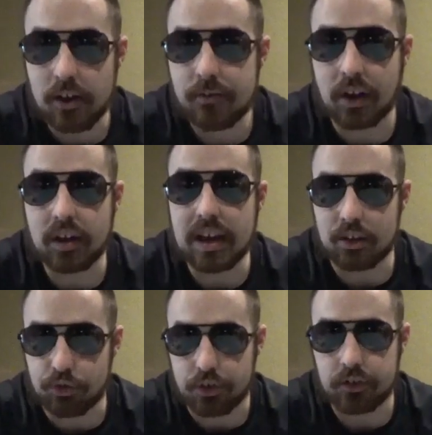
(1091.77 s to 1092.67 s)
very
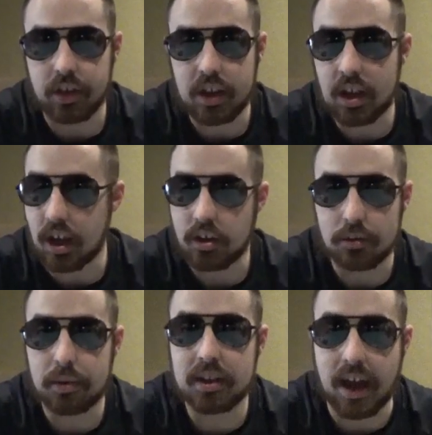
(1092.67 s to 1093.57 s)
interesting, and I could
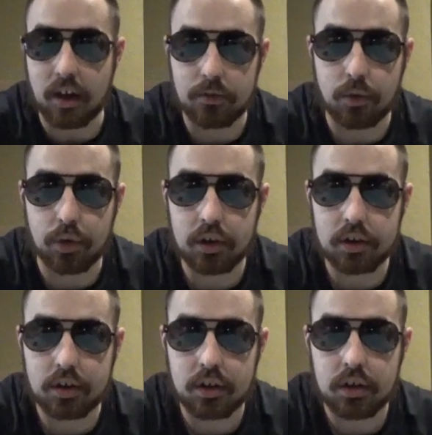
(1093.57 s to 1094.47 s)
be down for it.